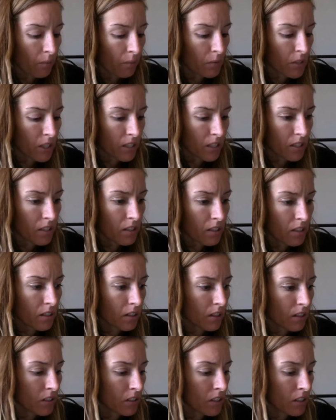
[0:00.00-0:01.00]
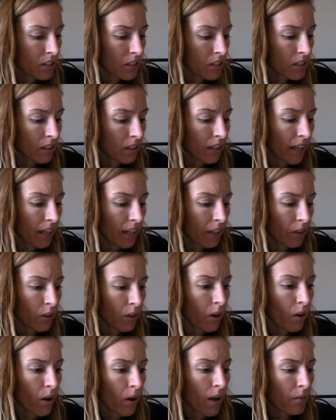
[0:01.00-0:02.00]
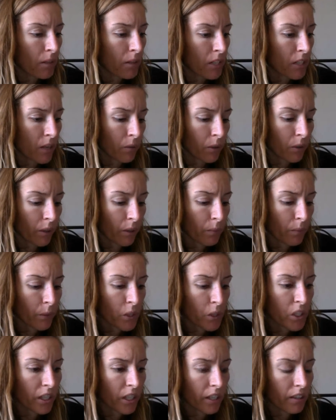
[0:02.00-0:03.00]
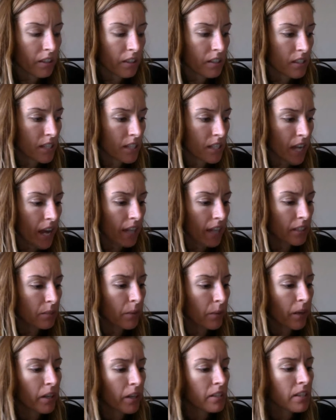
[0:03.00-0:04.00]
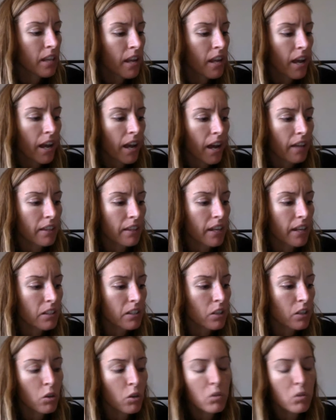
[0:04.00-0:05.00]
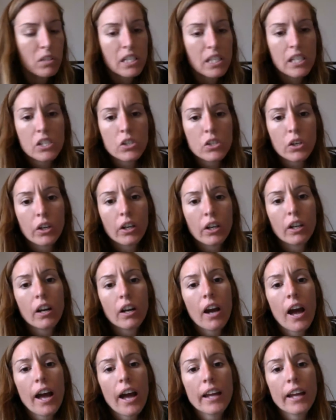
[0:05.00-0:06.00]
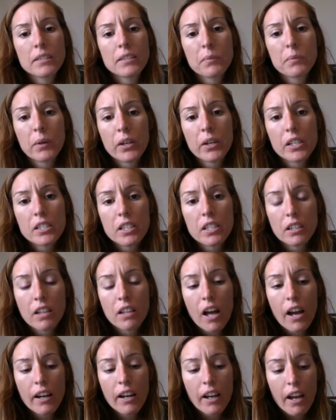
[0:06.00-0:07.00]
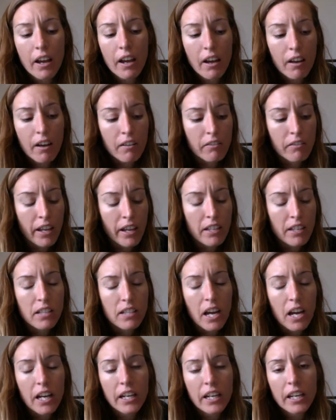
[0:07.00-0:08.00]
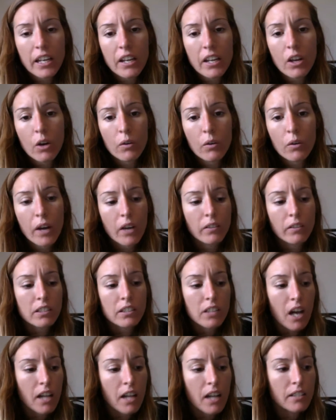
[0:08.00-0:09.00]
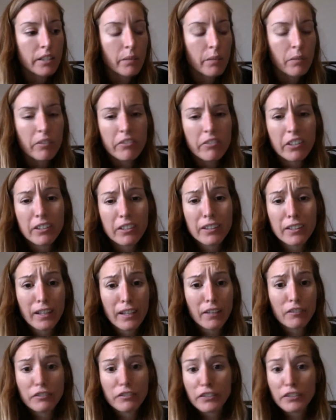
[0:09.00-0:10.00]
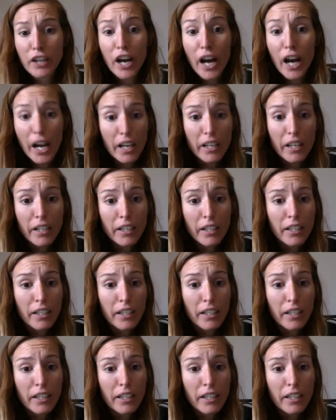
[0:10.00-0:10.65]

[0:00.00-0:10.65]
just letting you know how much I really appreciate this text, because I think as a new teacher, I experienced a lot of anxiety around this concept of feeling like a fraud.